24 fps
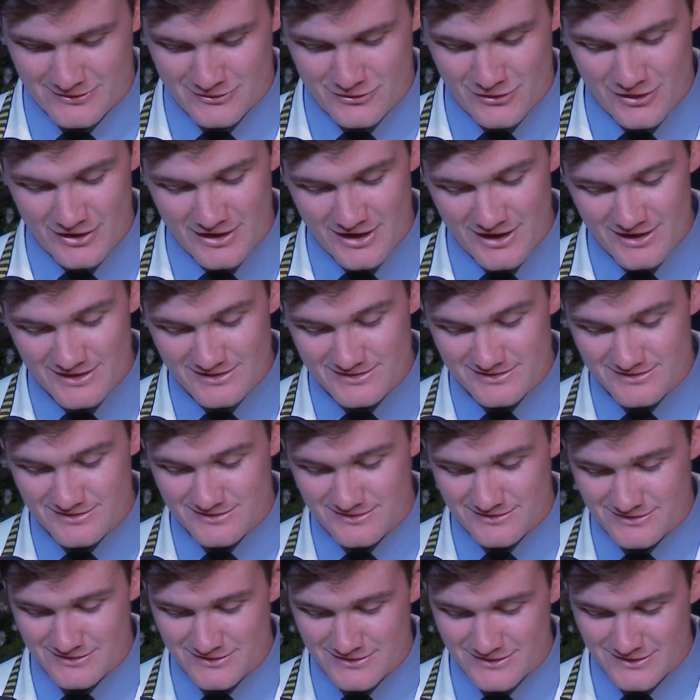Grade 8,
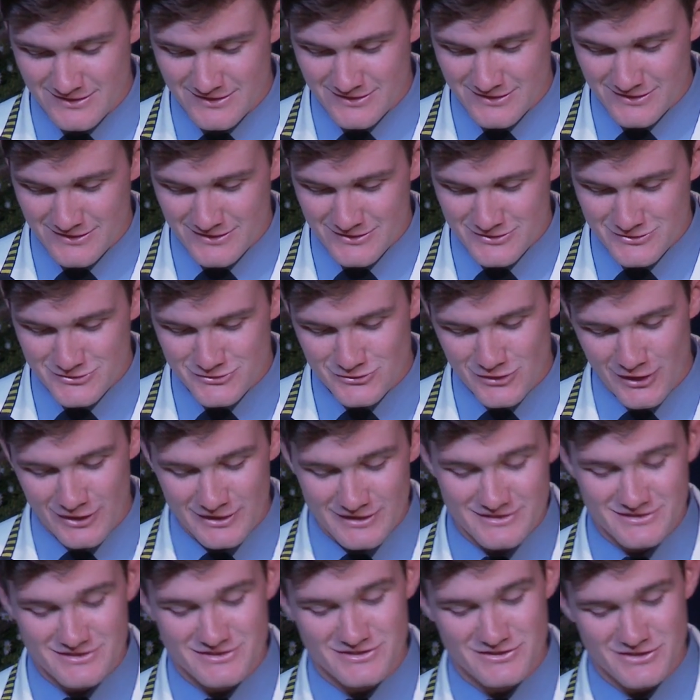
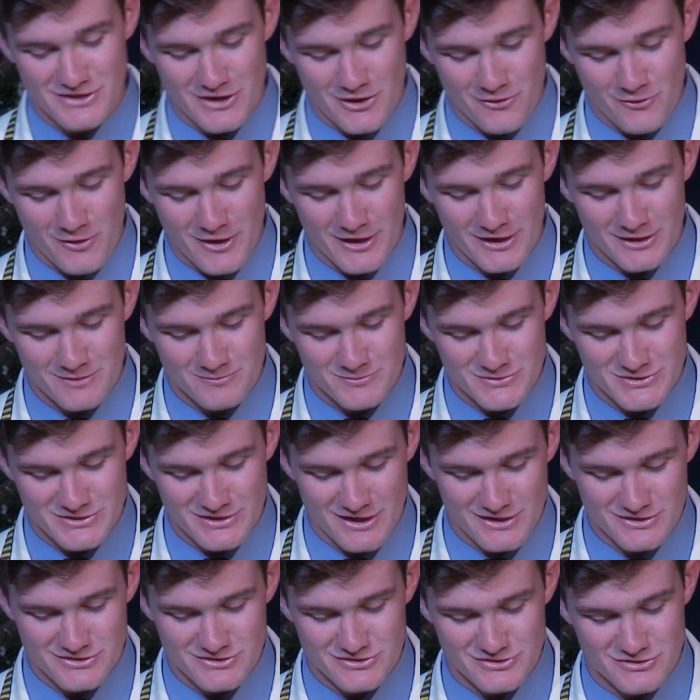struggling to stay awake in Mr.
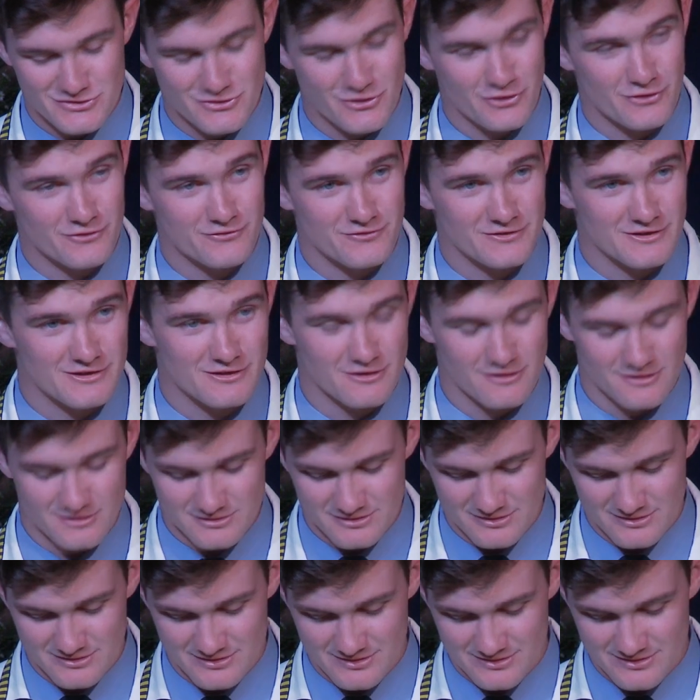Usher's geography
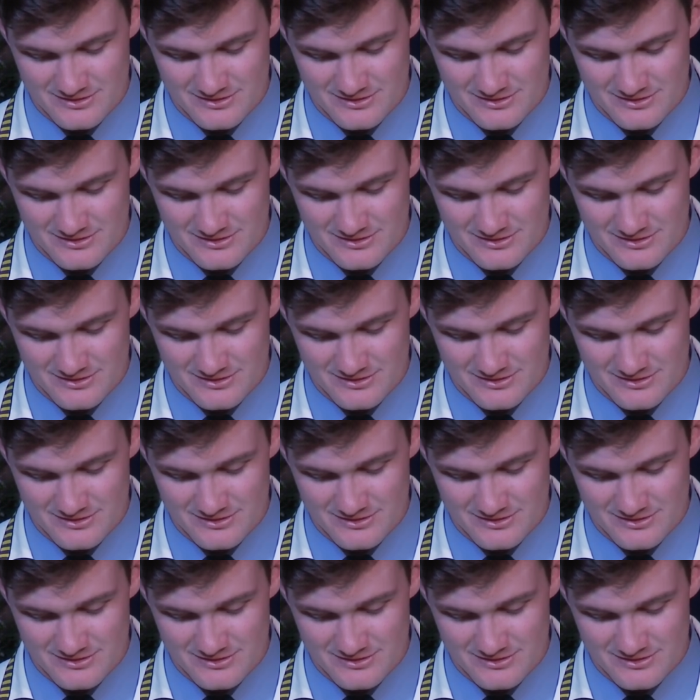class,